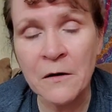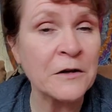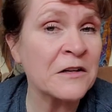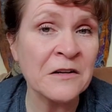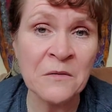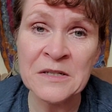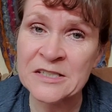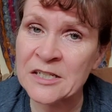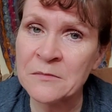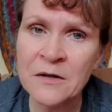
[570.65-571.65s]
or you can always
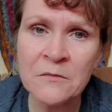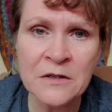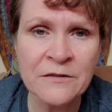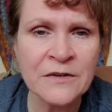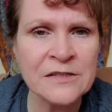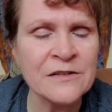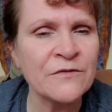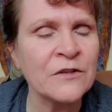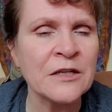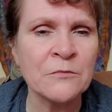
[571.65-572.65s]
email one of us if
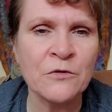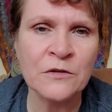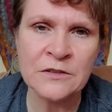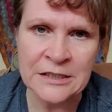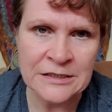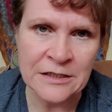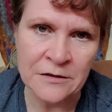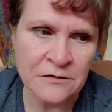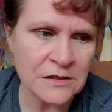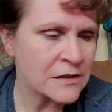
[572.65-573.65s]
you need more
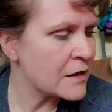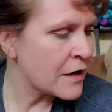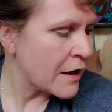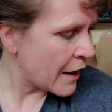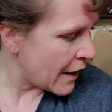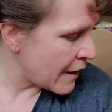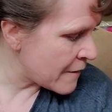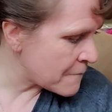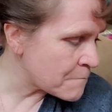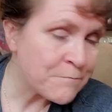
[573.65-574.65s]
details.
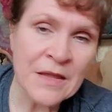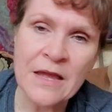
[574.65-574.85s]
Um,